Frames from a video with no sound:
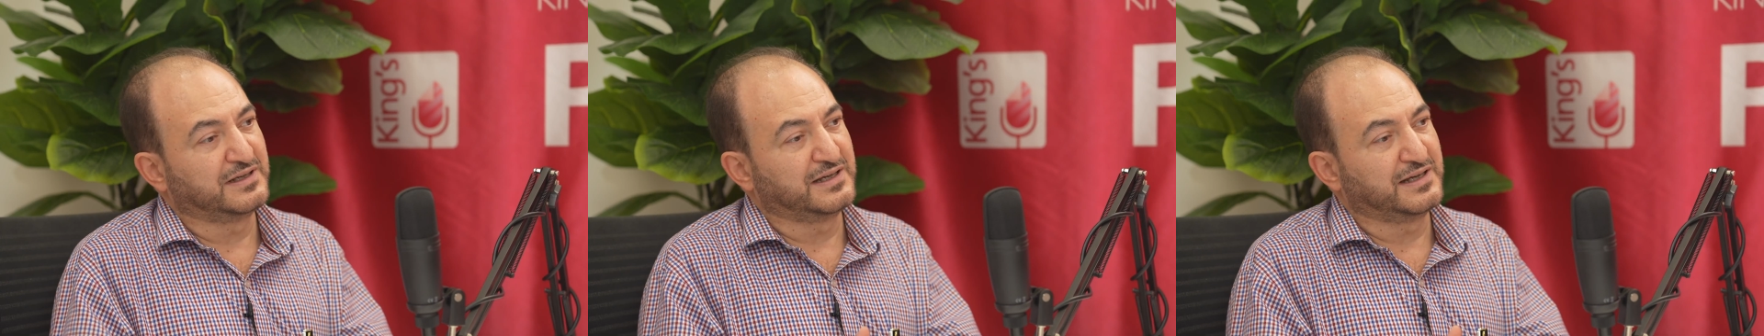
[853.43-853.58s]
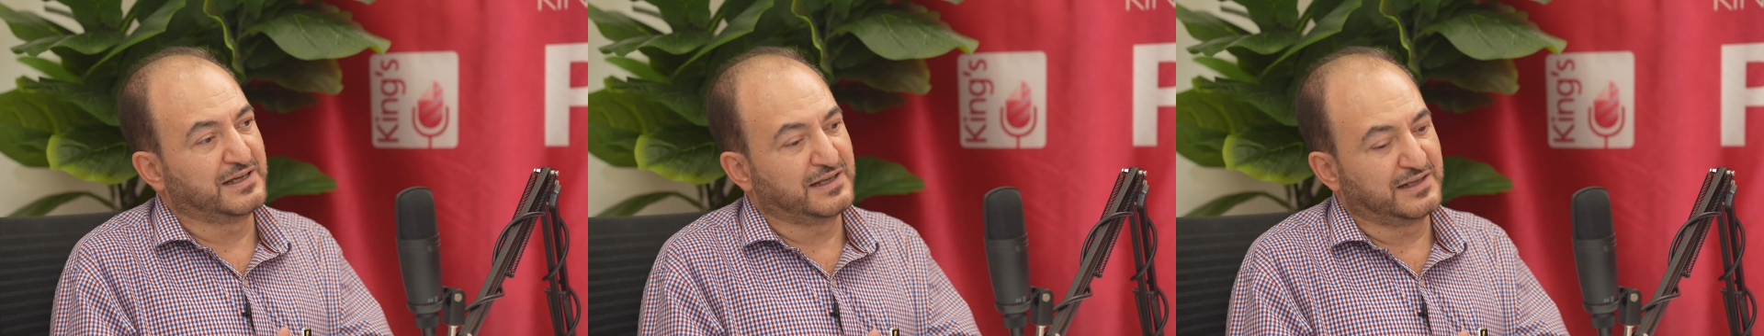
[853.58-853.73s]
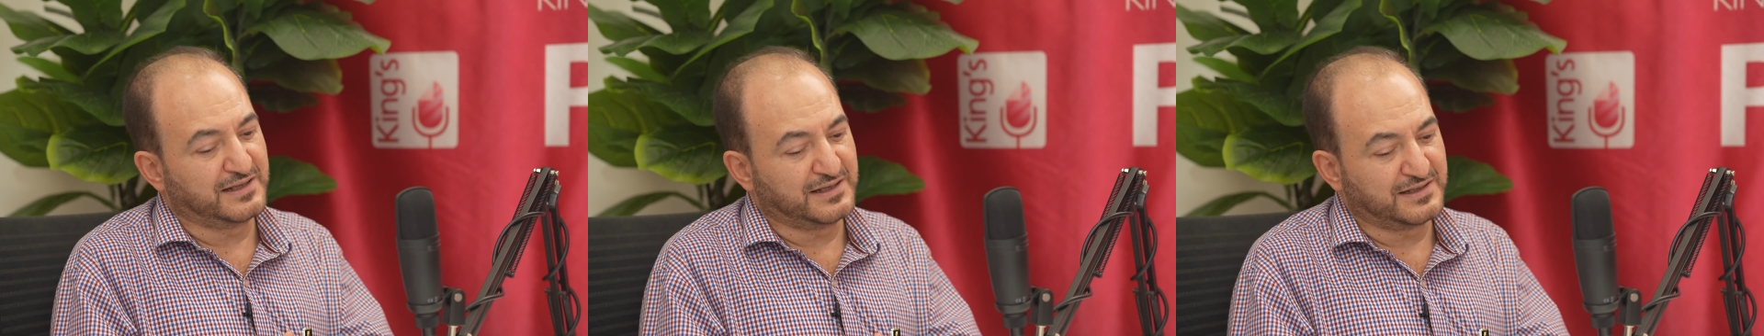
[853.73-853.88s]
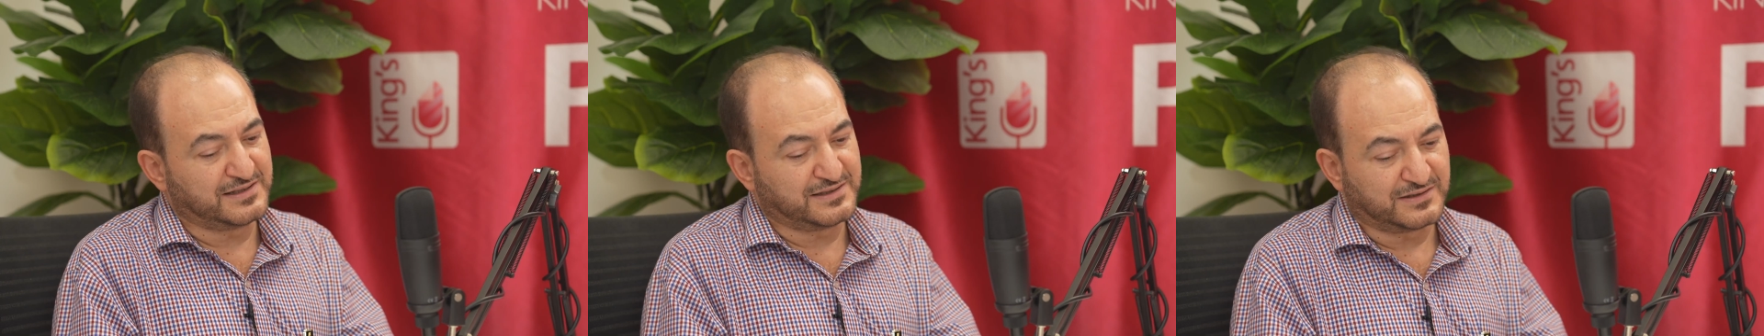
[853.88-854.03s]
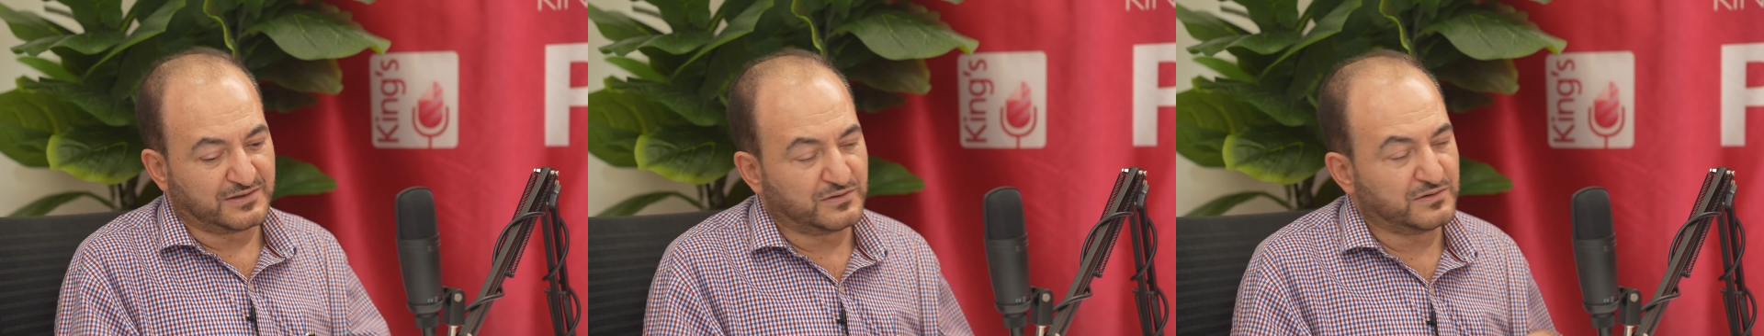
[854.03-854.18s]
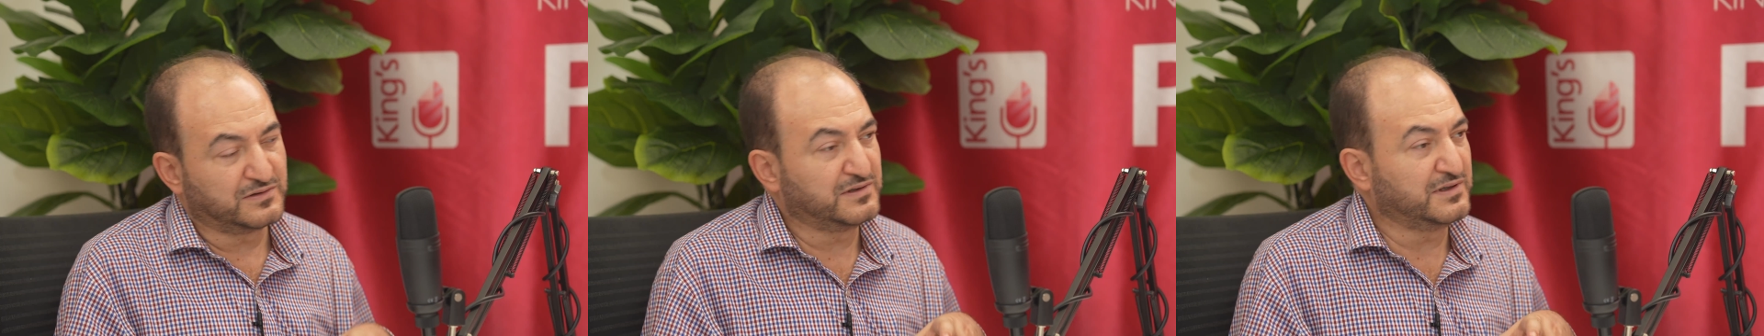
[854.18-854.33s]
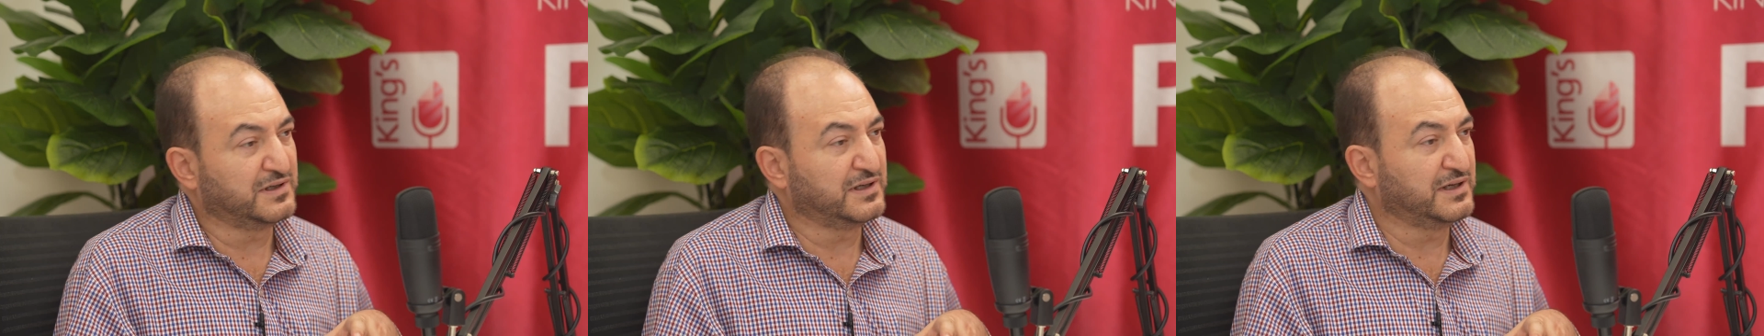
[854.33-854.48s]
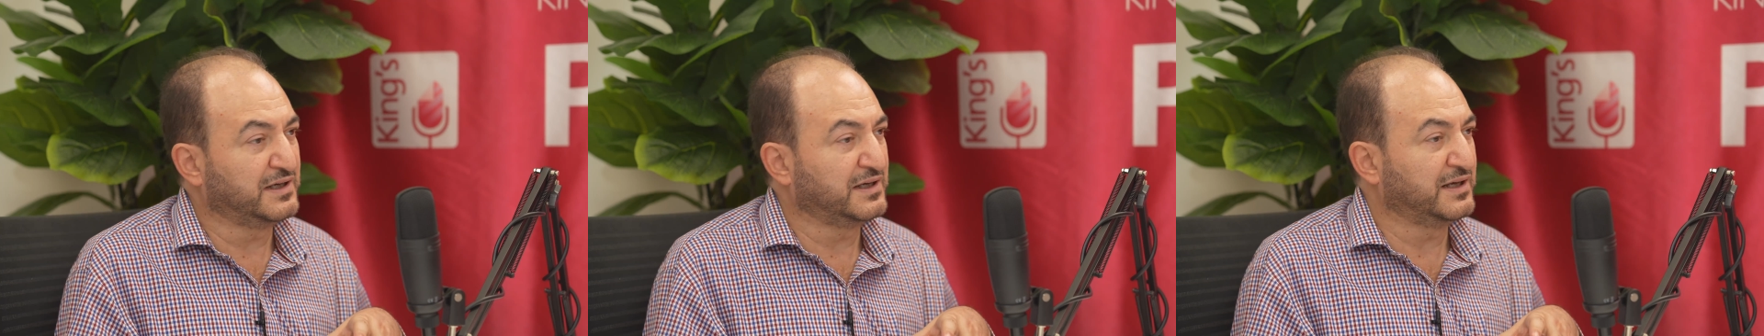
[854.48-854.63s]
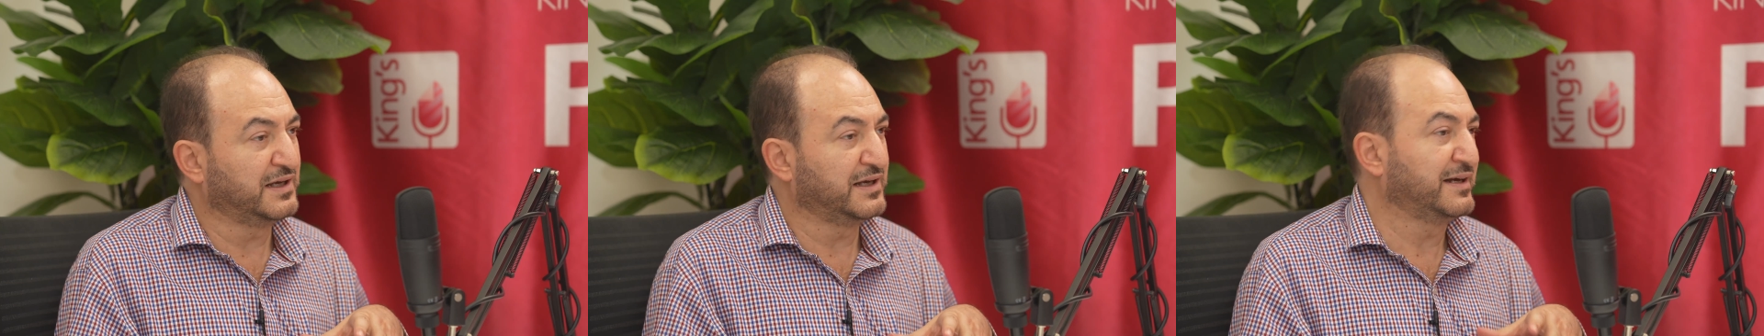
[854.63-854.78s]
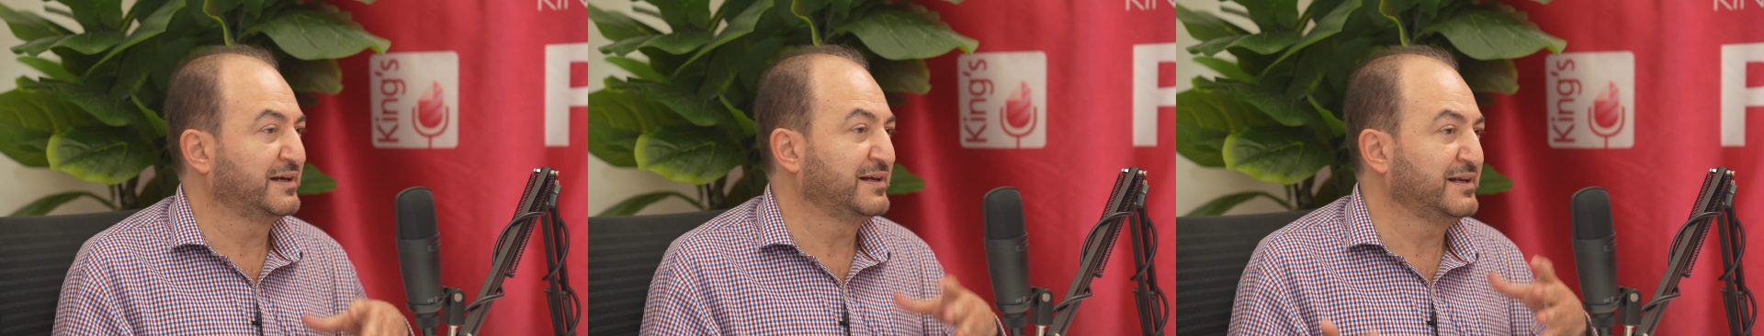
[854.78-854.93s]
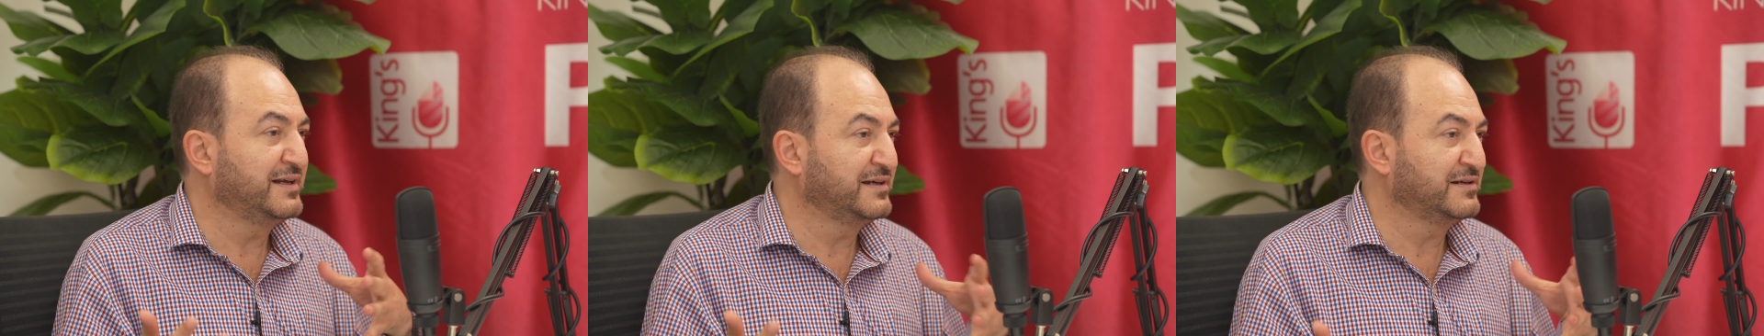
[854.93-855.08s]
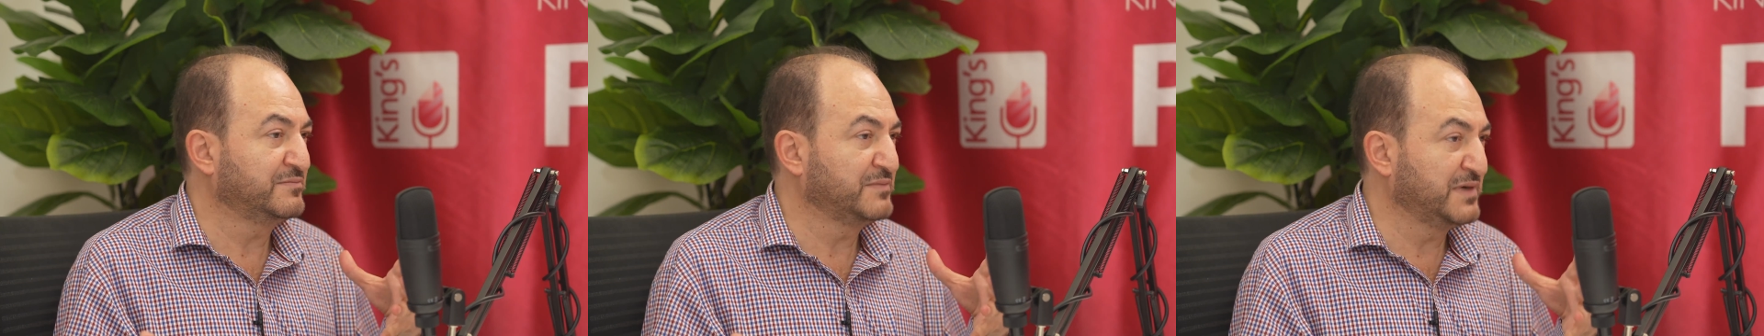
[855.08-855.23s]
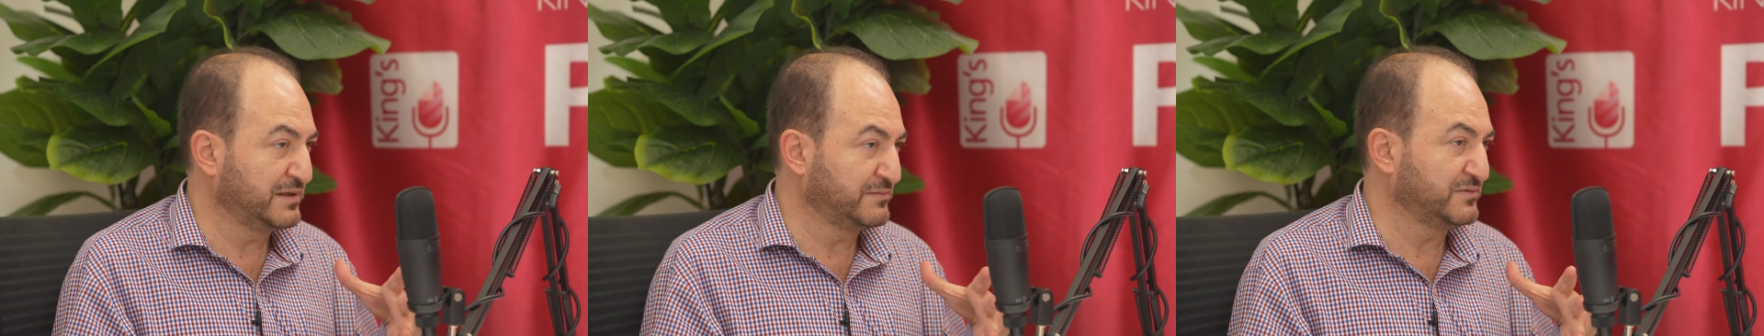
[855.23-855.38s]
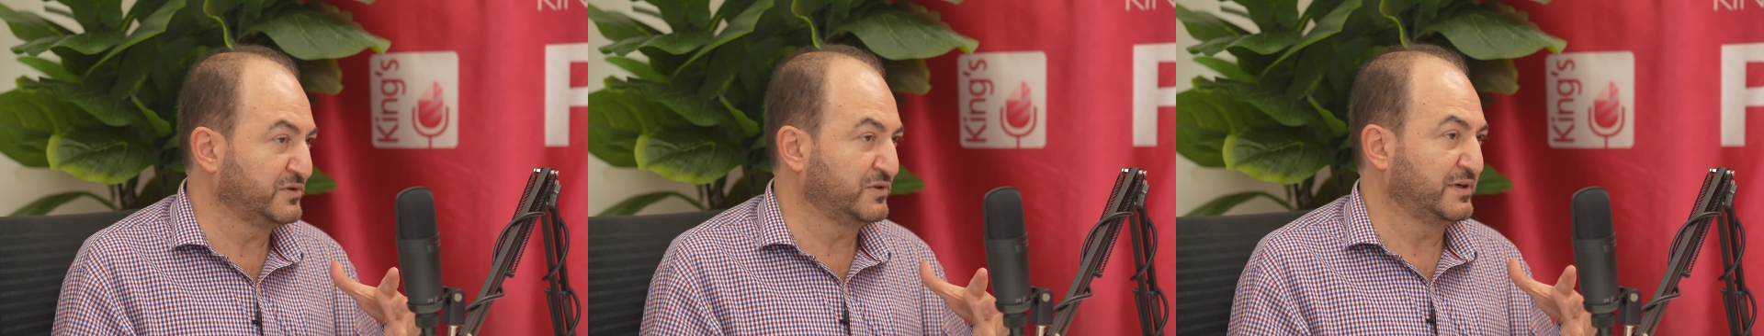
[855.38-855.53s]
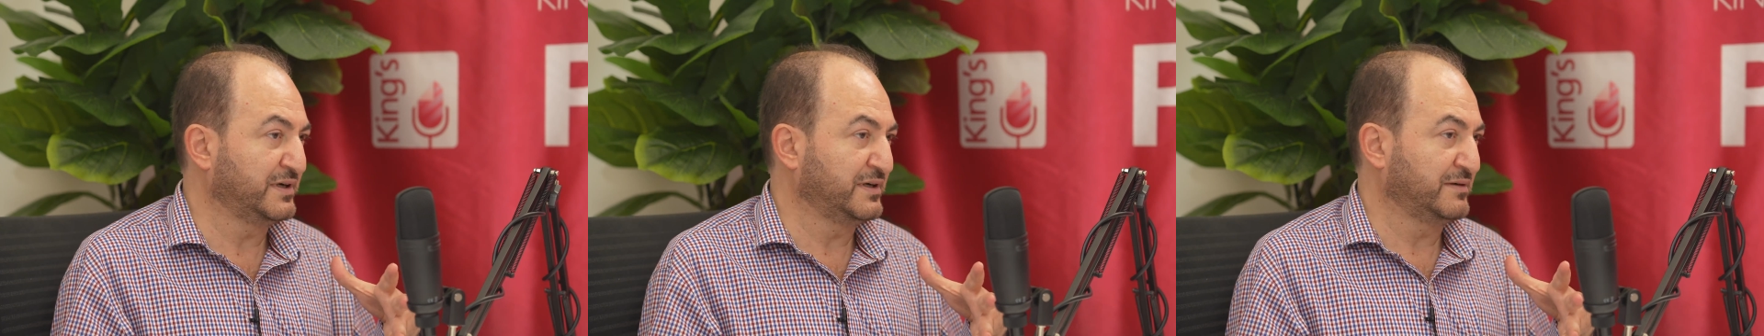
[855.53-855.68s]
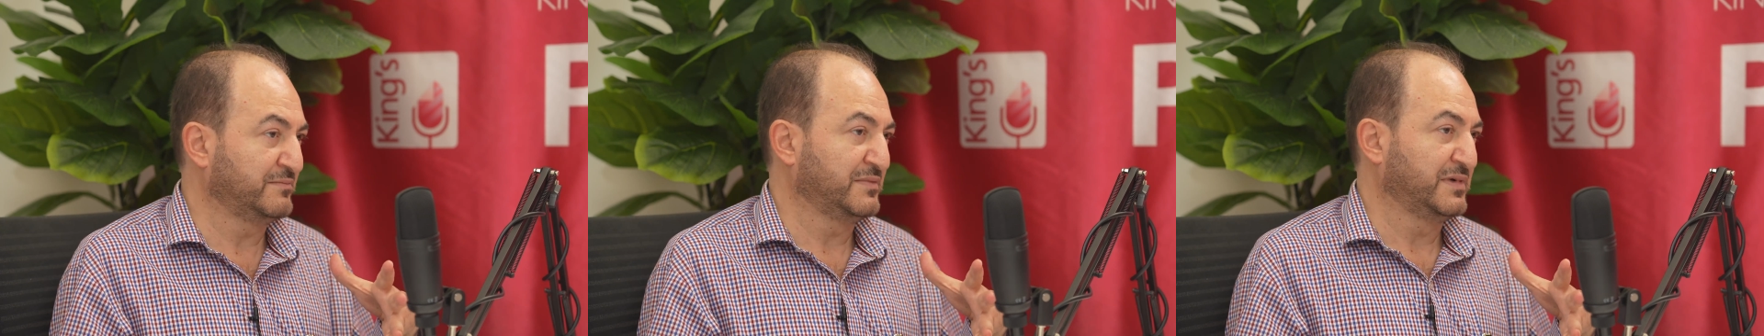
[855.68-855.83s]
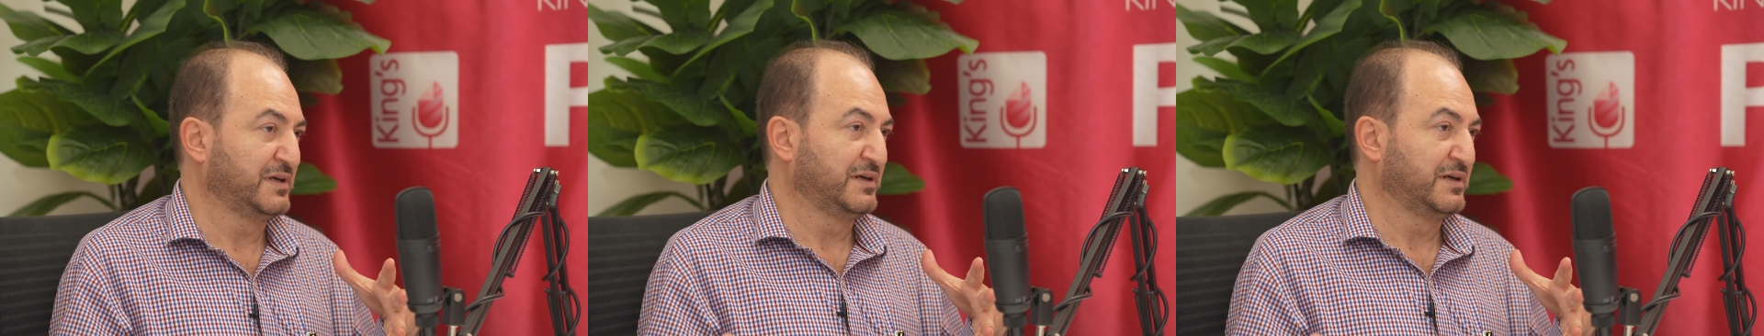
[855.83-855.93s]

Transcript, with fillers: and it's totally a clear mammogram